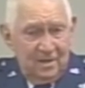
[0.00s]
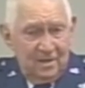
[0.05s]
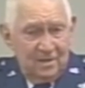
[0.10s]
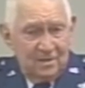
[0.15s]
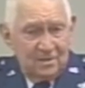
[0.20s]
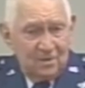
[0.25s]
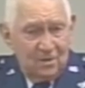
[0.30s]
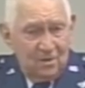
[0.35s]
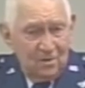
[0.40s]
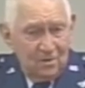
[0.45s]

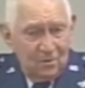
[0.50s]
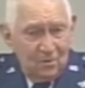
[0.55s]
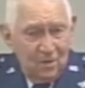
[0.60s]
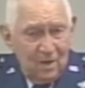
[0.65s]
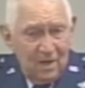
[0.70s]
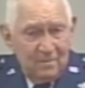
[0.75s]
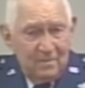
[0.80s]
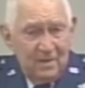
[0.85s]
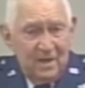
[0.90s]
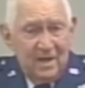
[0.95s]
so on the
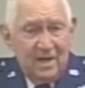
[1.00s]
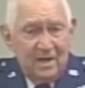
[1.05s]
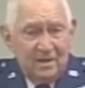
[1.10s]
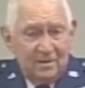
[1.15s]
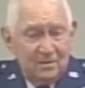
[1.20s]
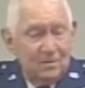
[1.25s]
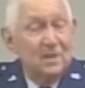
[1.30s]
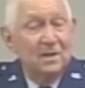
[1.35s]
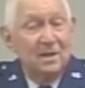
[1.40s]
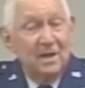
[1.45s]
way back,
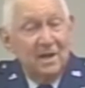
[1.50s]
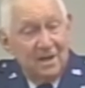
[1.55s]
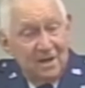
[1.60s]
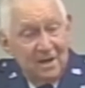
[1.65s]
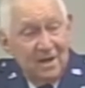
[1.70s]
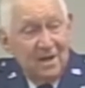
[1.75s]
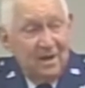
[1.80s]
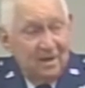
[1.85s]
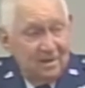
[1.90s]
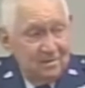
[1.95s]
well, that
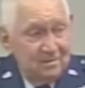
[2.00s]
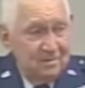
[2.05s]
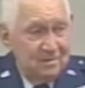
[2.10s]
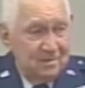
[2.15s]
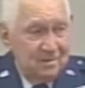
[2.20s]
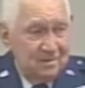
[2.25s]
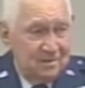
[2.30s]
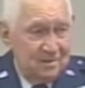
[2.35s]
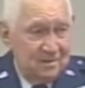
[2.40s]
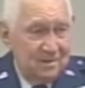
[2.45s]
night,
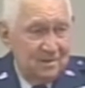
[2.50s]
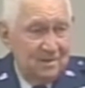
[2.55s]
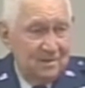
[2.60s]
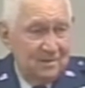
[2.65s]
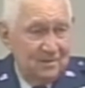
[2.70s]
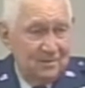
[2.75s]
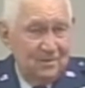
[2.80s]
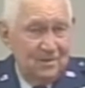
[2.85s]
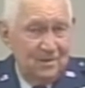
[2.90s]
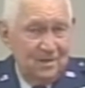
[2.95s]
uh,
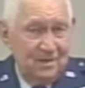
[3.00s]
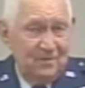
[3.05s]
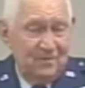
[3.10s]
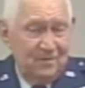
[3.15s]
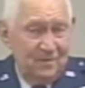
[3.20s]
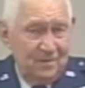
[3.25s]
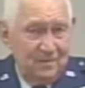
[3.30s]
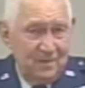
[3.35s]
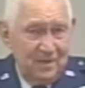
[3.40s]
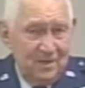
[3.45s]
one of these
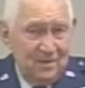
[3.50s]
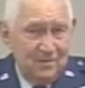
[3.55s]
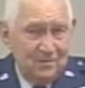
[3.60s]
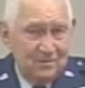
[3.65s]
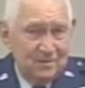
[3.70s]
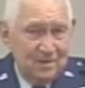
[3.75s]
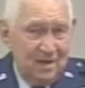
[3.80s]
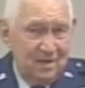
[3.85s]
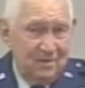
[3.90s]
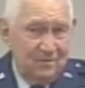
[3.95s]

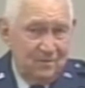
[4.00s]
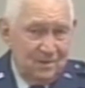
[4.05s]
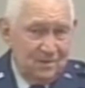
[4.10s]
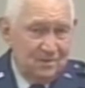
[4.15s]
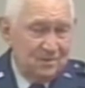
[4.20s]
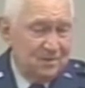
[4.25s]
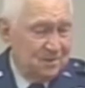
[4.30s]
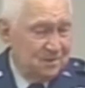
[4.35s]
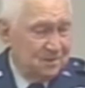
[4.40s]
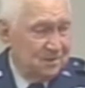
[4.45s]
Filipinos gave
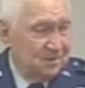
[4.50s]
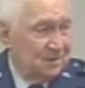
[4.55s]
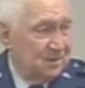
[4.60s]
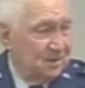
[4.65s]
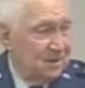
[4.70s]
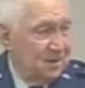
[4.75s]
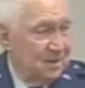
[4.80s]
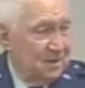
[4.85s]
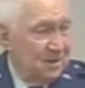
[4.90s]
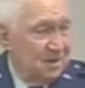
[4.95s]
Wilson
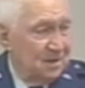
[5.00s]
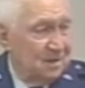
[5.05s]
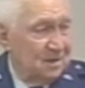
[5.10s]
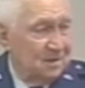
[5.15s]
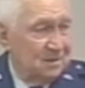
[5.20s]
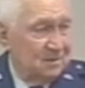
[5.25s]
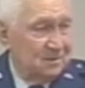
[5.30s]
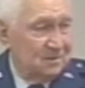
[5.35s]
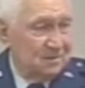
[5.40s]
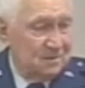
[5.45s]
a,
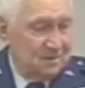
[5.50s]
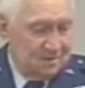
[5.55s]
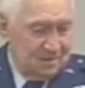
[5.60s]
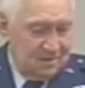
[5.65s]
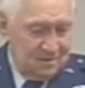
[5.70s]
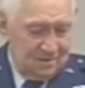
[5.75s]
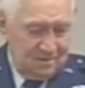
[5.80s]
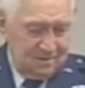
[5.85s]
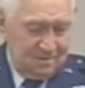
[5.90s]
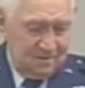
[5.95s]

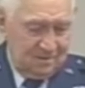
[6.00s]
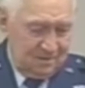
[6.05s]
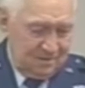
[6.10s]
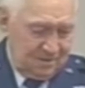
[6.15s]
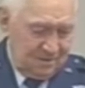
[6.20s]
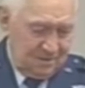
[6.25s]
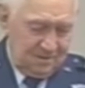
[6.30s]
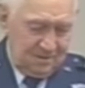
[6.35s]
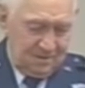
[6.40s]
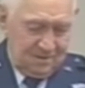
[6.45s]
a,
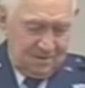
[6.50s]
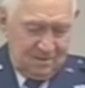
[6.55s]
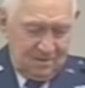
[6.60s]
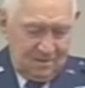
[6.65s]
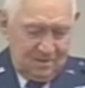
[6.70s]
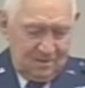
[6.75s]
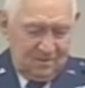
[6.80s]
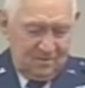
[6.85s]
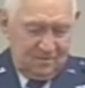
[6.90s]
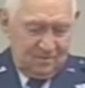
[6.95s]

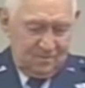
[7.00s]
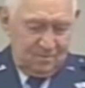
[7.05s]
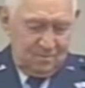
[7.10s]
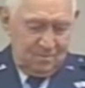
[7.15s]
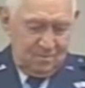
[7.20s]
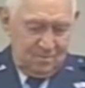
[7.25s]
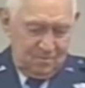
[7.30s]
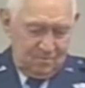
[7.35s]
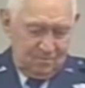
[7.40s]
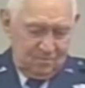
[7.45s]
a,
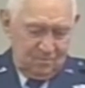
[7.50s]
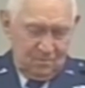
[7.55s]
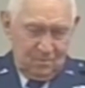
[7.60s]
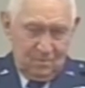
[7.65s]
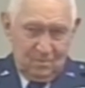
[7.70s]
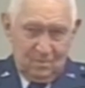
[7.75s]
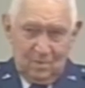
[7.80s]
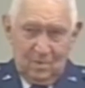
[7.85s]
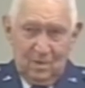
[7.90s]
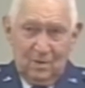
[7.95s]

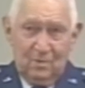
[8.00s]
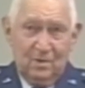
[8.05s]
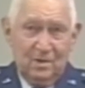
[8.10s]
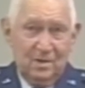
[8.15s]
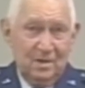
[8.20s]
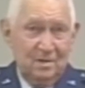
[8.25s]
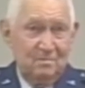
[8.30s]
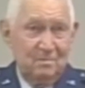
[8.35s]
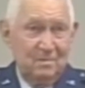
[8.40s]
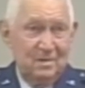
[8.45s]
a what
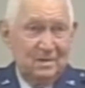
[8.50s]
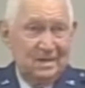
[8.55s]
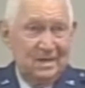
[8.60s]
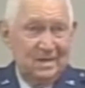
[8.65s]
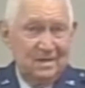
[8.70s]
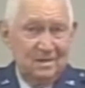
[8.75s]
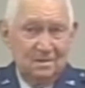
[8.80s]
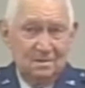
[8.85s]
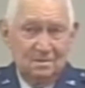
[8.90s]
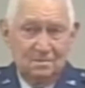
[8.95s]
a
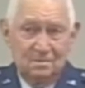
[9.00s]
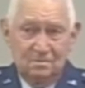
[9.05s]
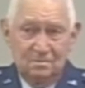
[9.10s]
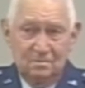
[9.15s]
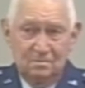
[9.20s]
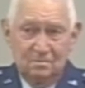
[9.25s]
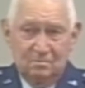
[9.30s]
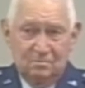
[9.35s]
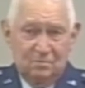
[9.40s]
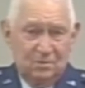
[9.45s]
McGill
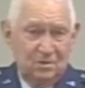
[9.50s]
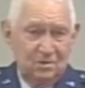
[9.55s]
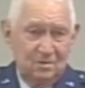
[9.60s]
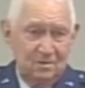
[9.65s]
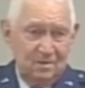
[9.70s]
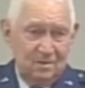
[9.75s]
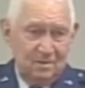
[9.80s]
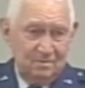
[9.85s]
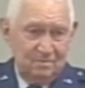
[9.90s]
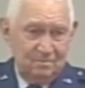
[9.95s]

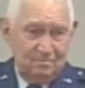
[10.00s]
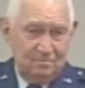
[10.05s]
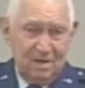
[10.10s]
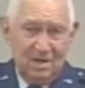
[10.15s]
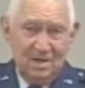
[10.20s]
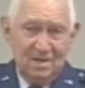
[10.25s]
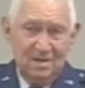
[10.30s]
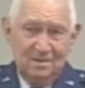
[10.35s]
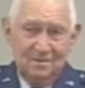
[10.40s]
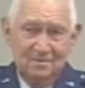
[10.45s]
Brewery
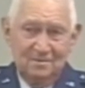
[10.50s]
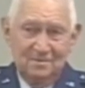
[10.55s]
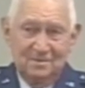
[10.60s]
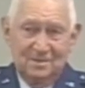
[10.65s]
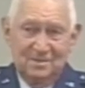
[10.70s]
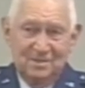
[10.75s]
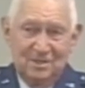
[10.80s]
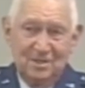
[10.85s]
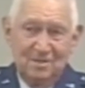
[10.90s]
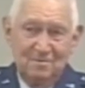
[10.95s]
bottle,
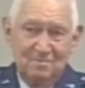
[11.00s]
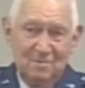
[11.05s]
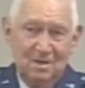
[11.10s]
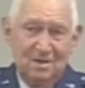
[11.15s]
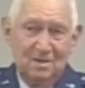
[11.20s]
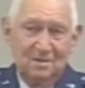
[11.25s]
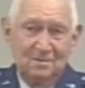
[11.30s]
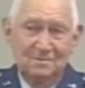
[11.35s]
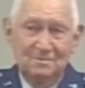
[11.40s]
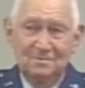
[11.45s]
gin
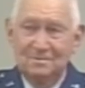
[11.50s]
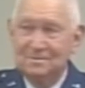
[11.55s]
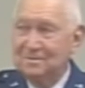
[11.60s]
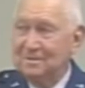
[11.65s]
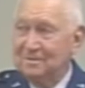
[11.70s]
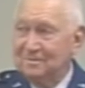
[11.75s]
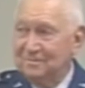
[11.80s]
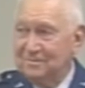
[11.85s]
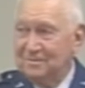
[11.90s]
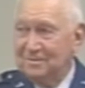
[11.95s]
bottle
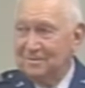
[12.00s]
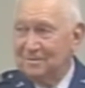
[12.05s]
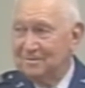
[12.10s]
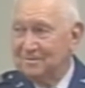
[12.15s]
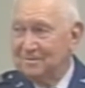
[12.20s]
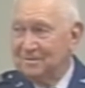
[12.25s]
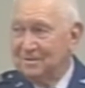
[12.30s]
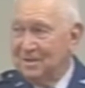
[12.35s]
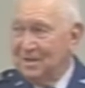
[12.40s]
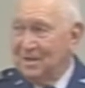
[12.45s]
uh, full
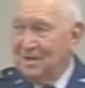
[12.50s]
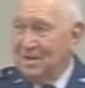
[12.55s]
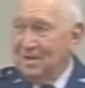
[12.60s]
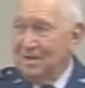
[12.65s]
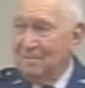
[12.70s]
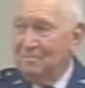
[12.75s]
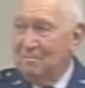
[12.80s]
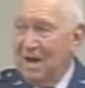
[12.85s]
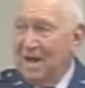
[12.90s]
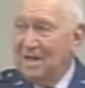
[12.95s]
of
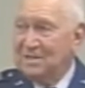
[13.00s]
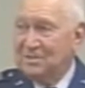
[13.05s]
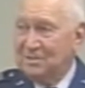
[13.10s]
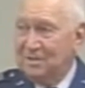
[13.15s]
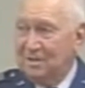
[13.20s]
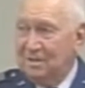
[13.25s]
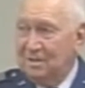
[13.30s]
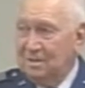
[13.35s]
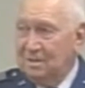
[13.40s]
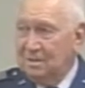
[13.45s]
basi